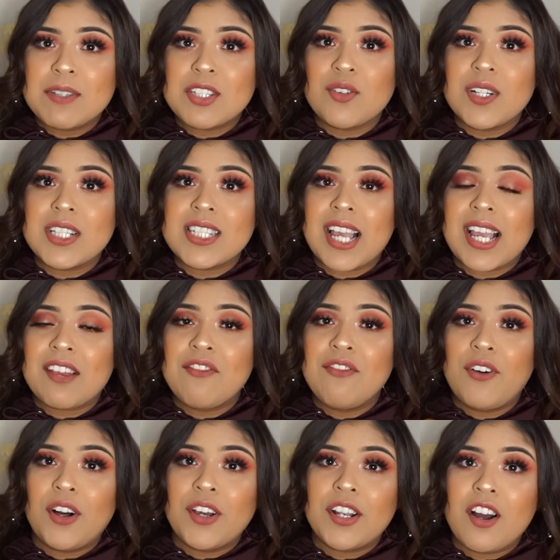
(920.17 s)
so it's like
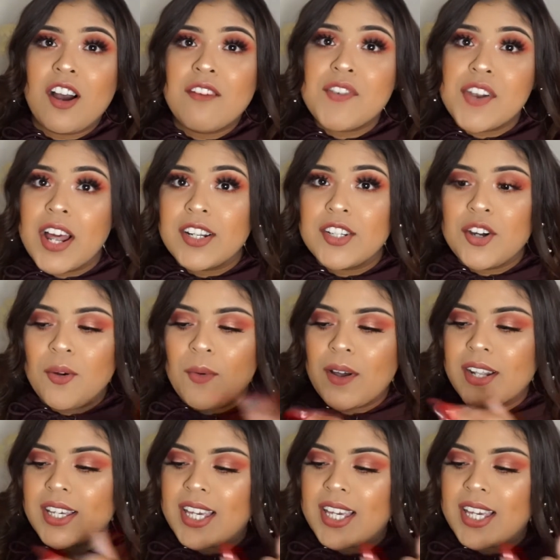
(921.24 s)
falling off and I don't want to